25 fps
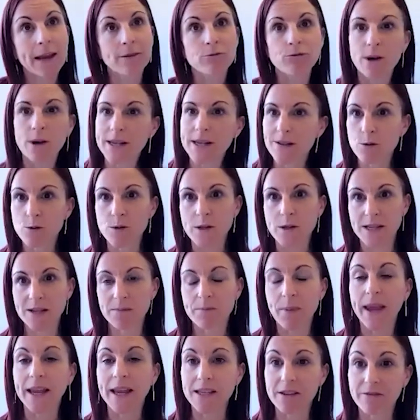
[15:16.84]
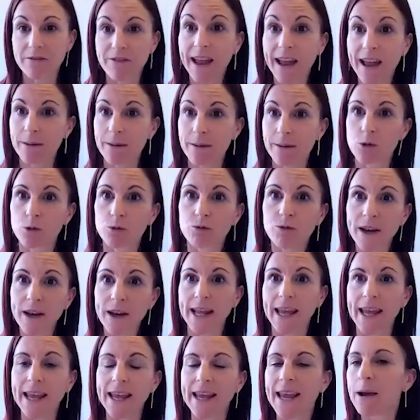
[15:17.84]
resources being developed
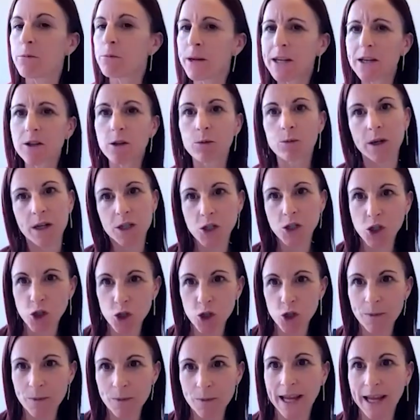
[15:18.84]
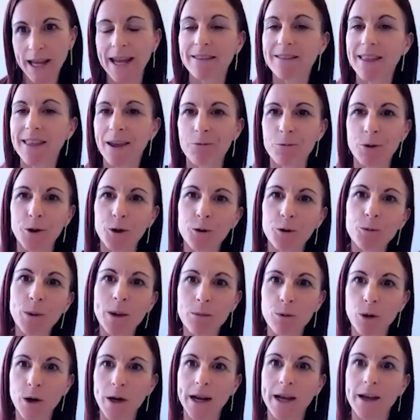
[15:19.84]
already, and we don't want to duplicate that work.
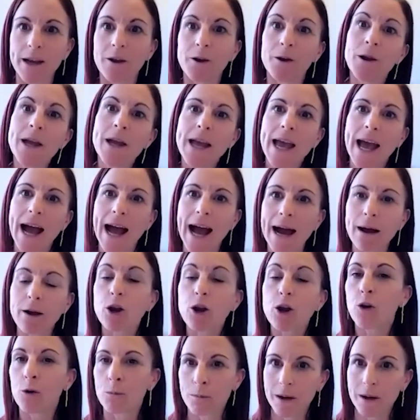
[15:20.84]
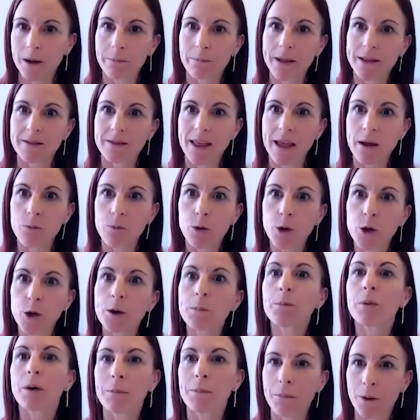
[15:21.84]
We want to complement that
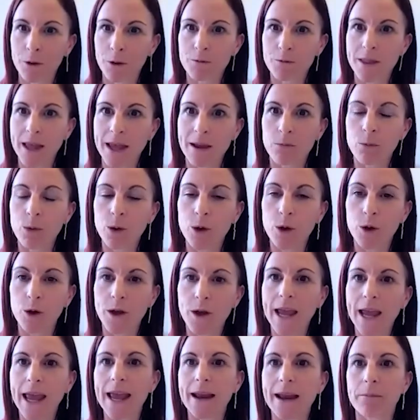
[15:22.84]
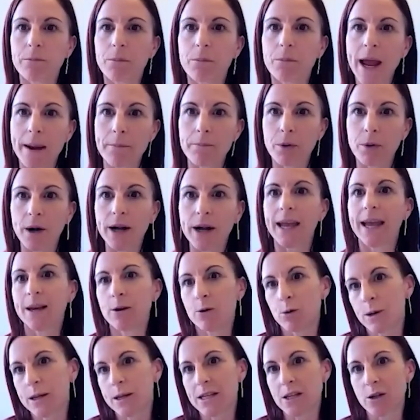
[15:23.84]
work, promote that work, and bring it
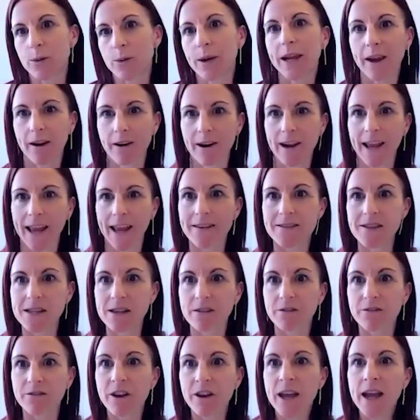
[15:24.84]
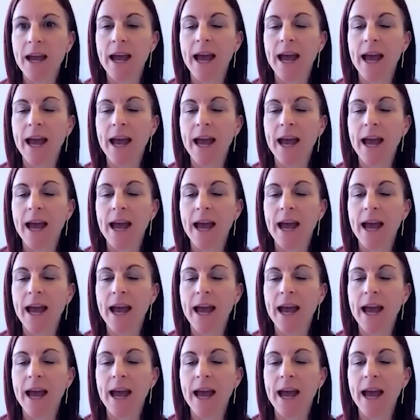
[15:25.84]
all into a cohesive